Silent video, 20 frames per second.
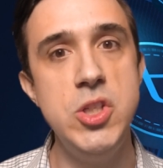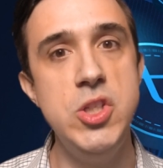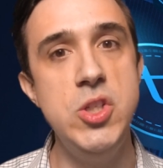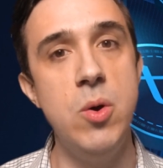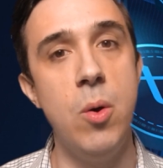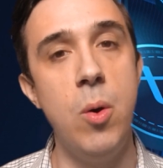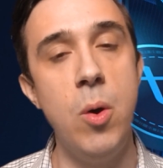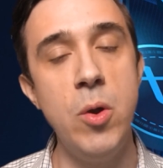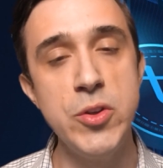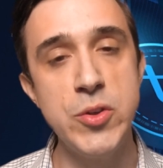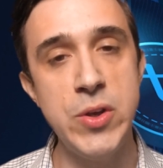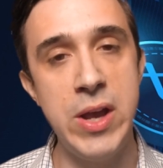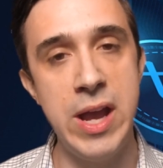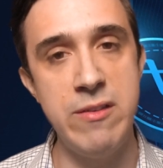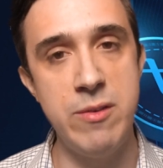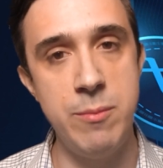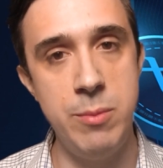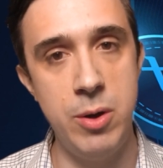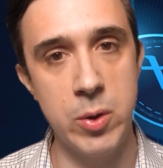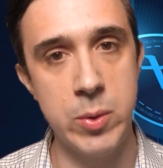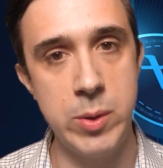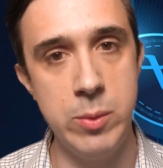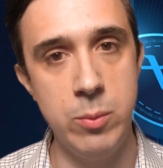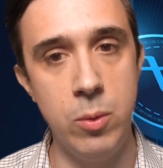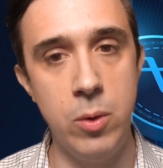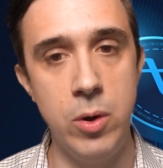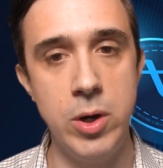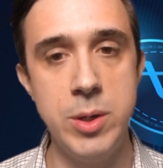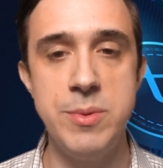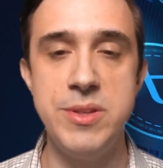you also have a block
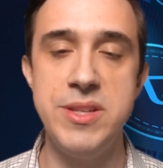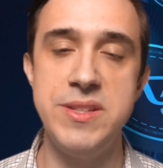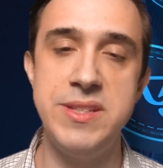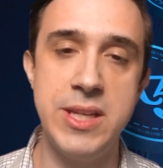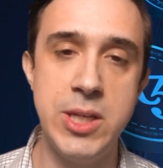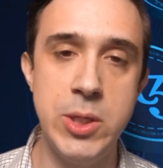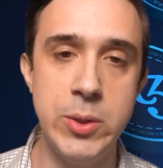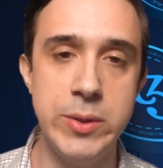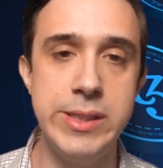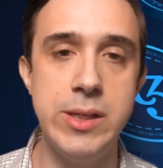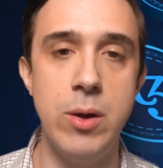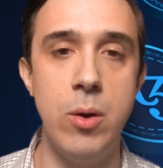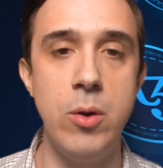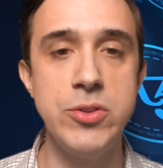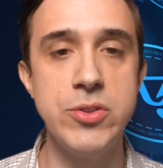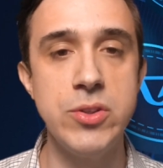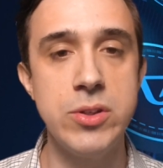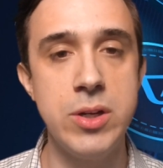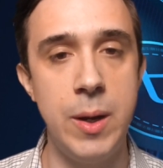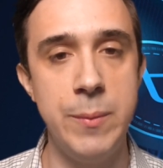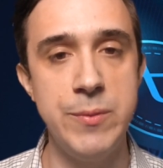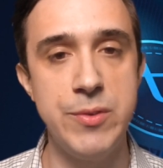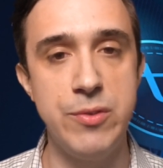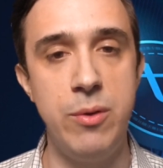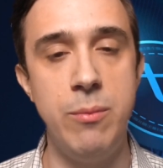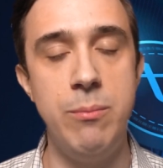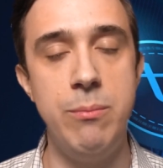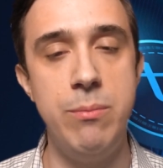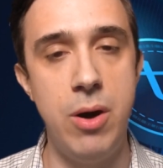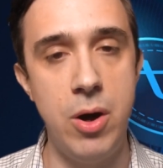reward, but the security also comes
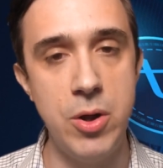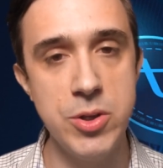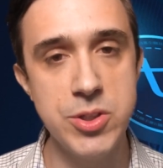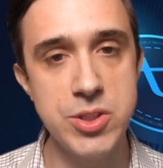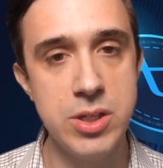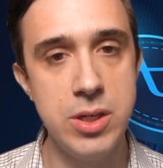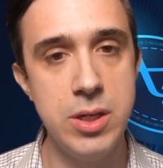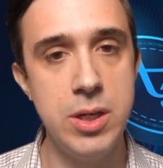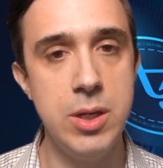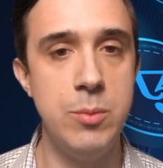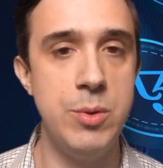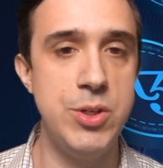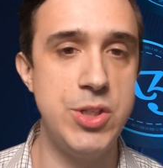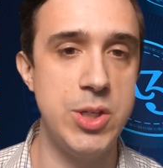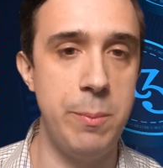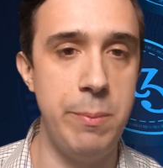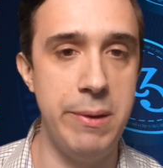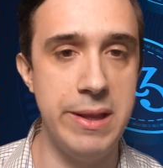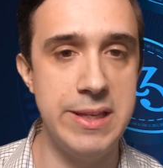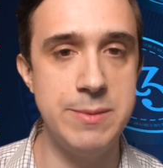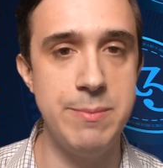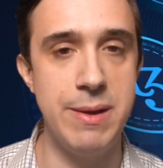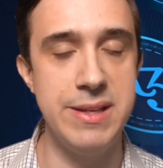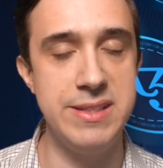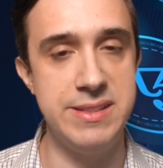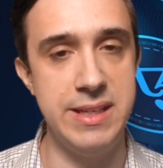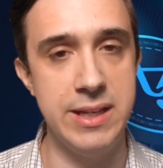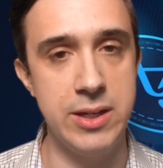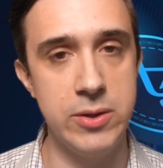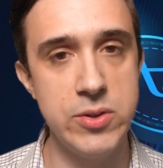from bonds, which are placed by
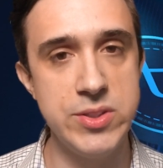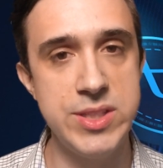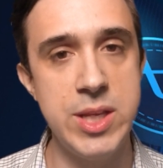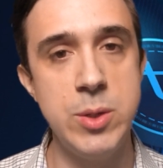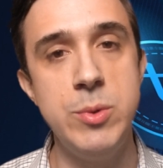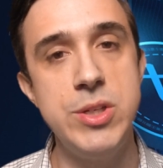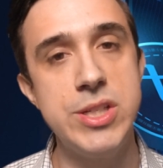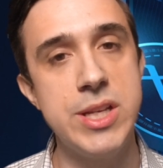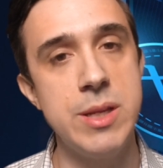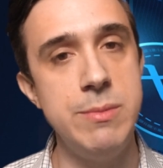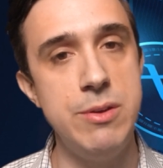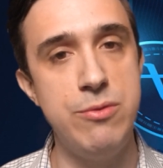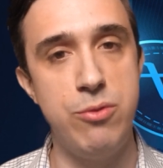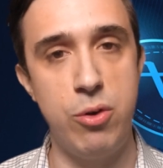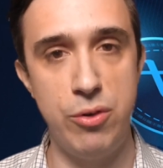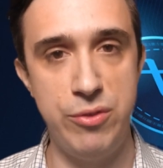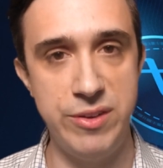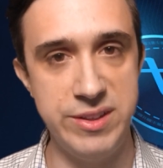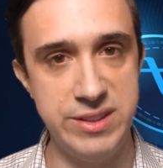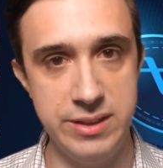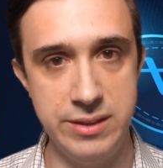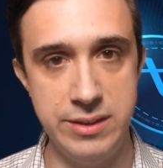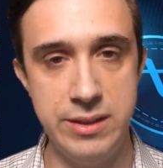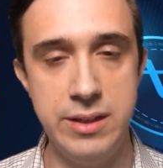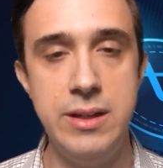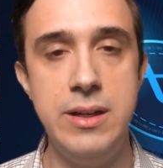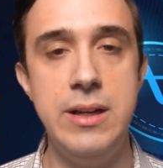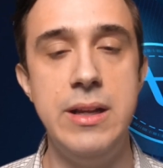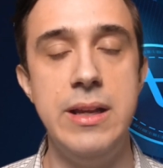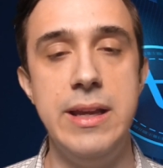stakers and which can be
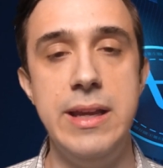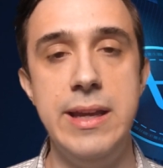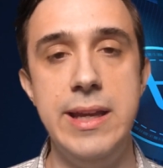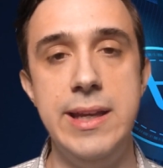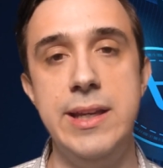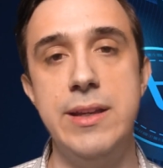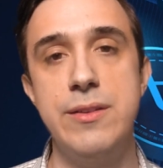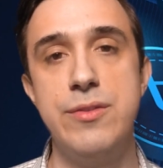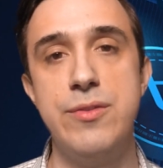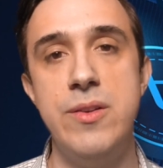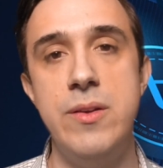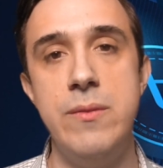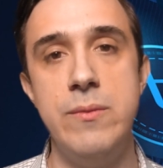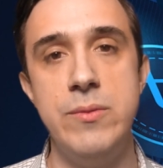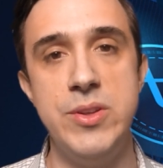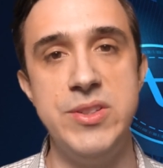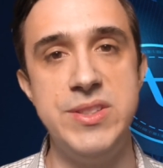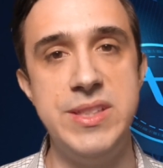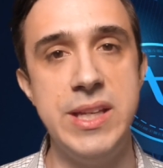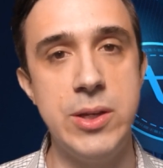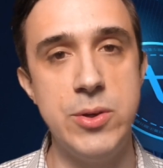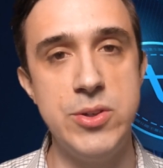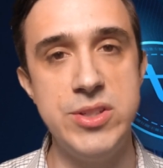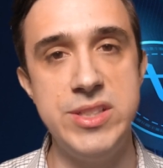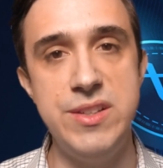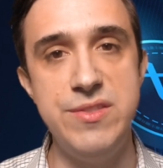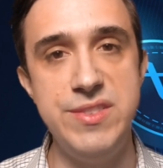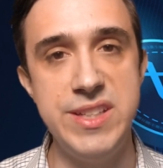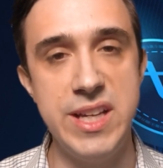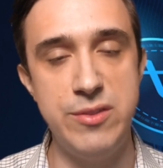forfeited if the stakers
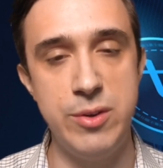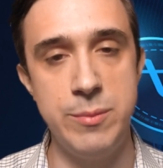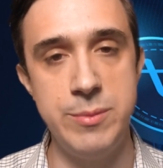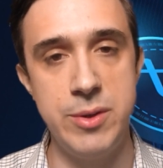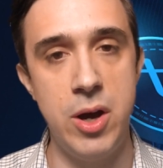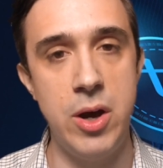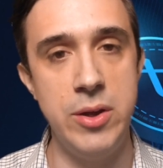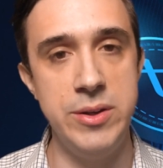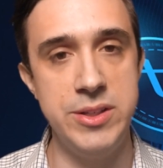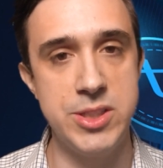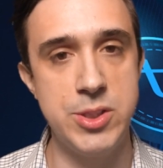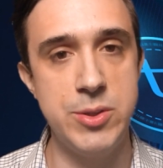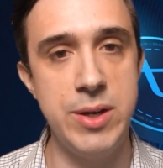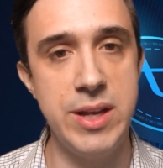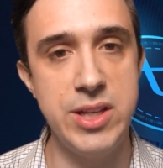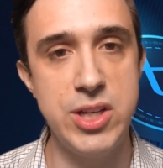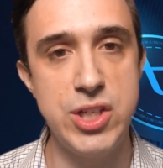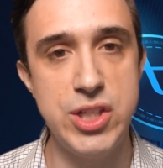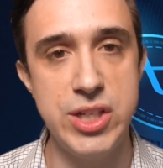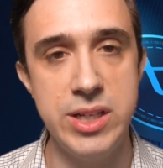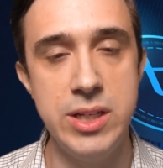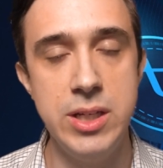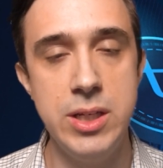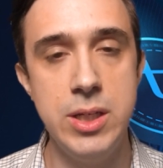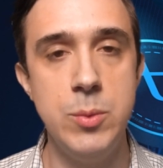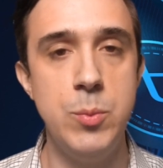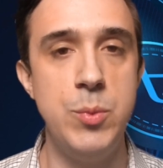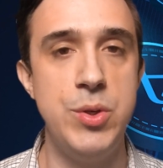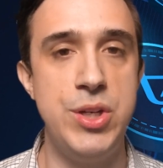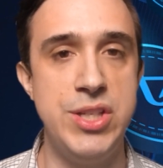deviate from the honest strategy,
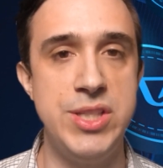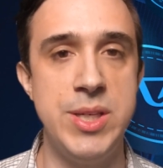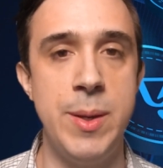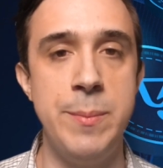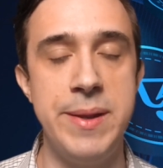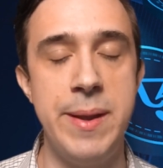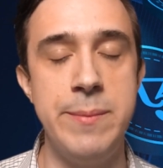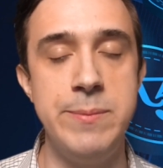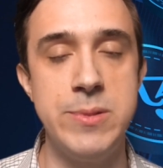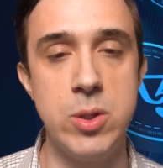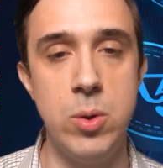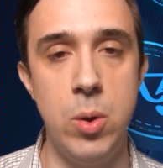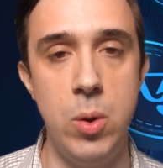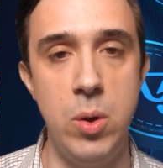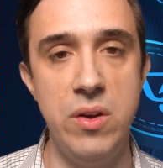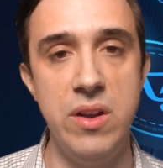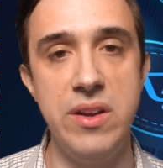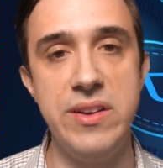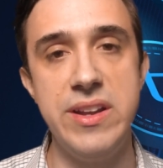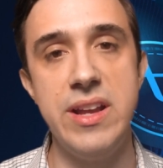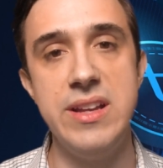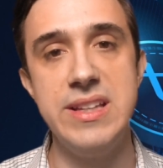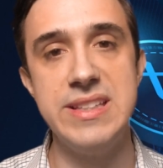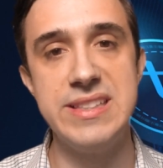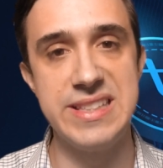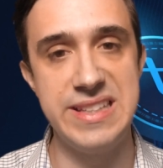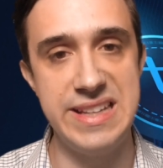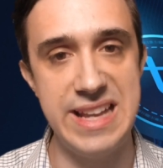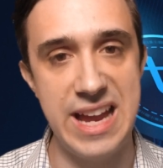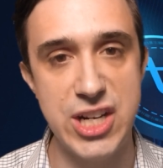which is sometimes called
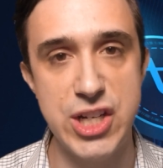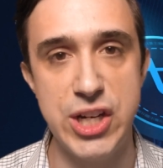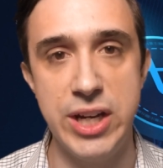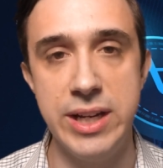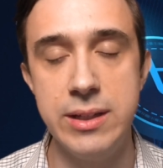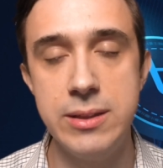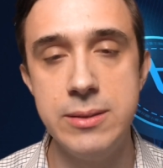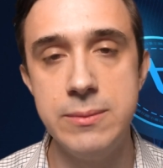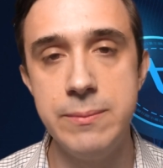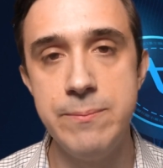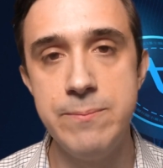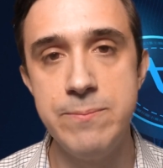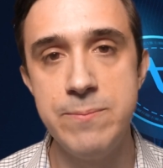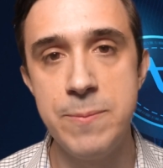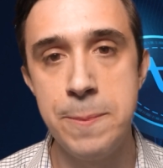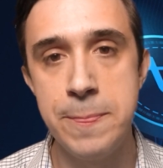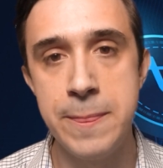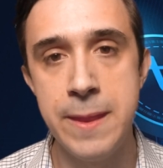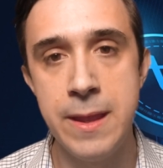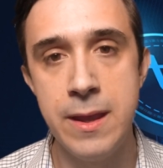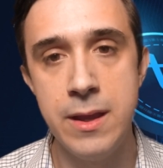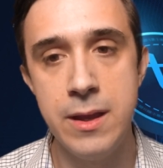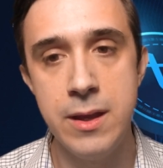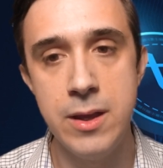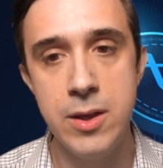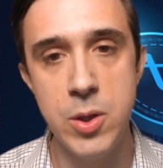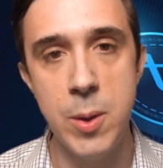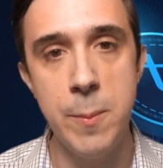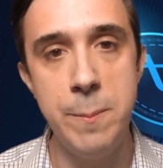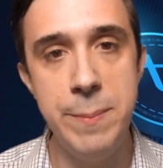slashing.
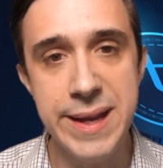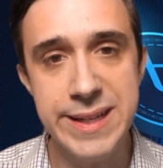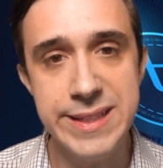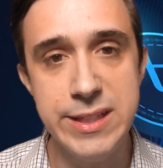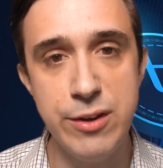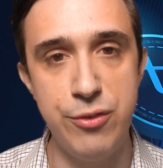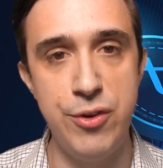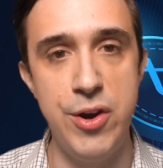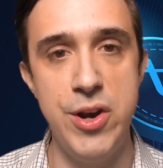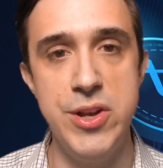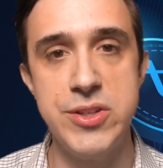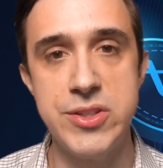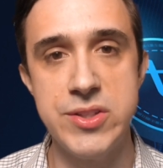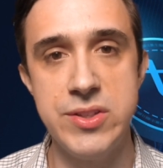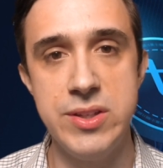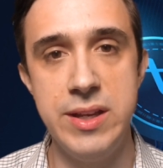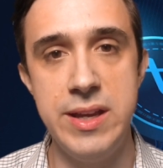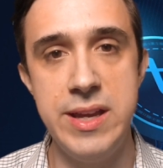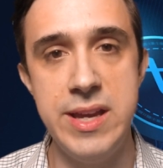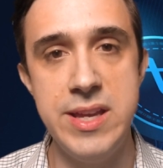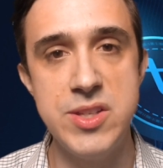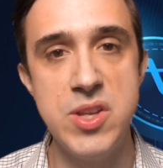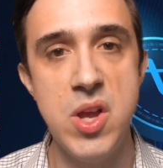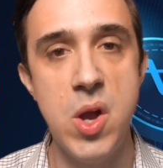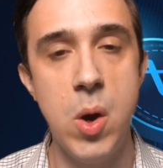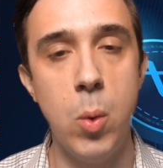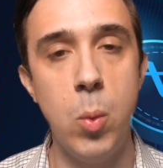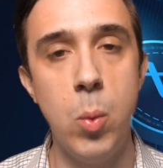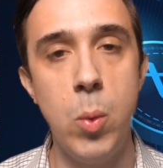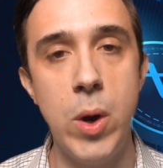The big difference is,
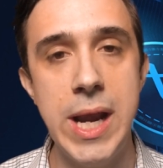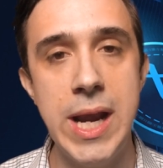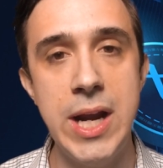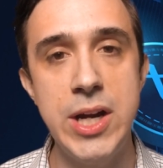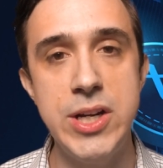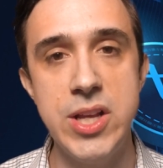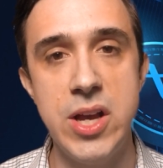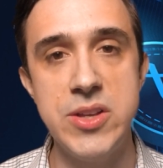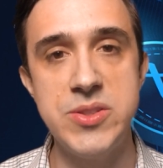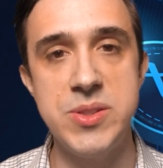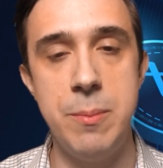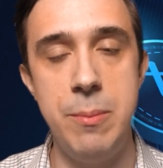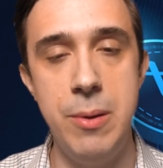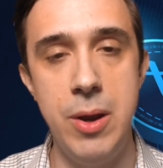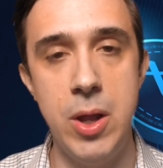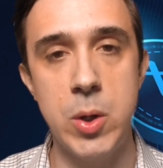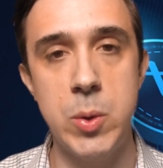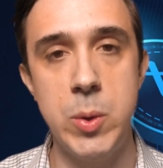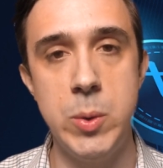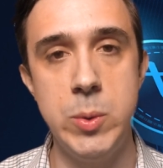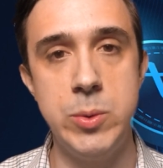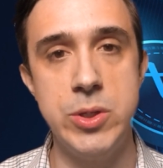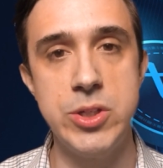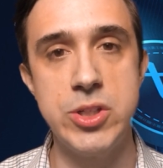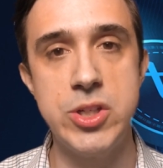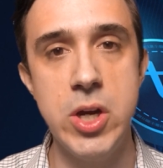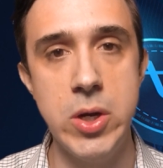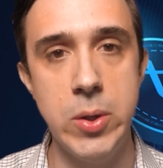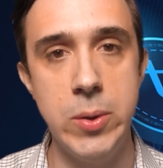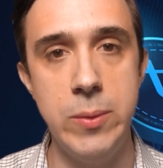where does the block
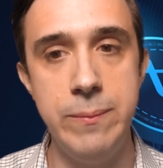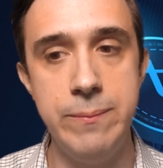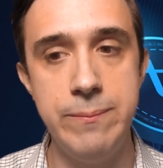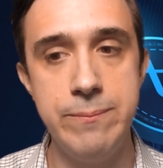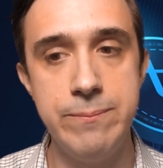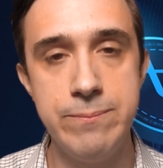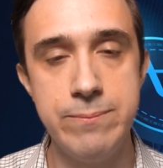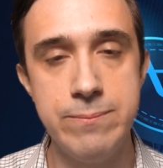reward go?